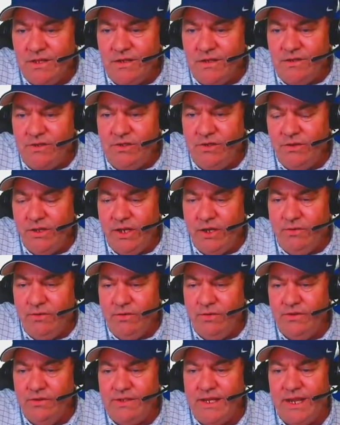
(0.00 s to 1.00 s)
Julian
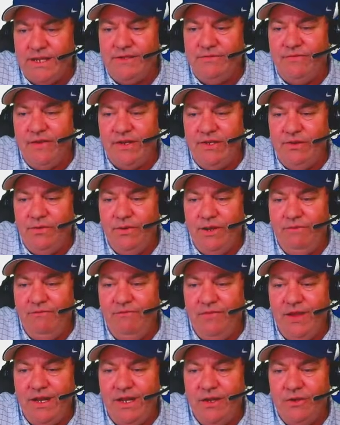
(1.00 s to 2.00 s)
Cruz asks if I do any
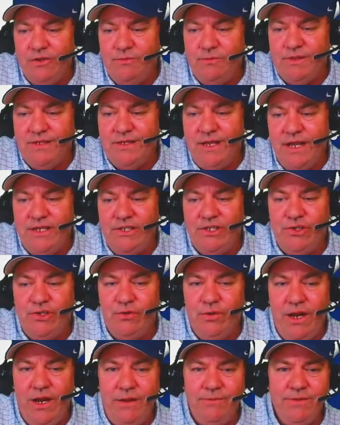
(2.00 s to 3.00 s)
videos besides
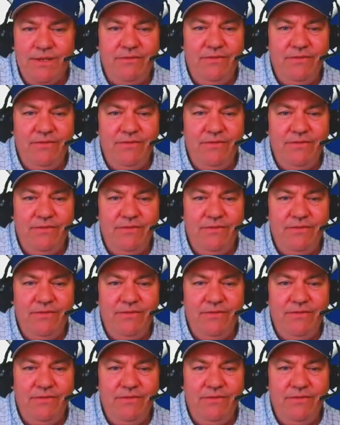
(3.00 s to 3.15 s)
streams.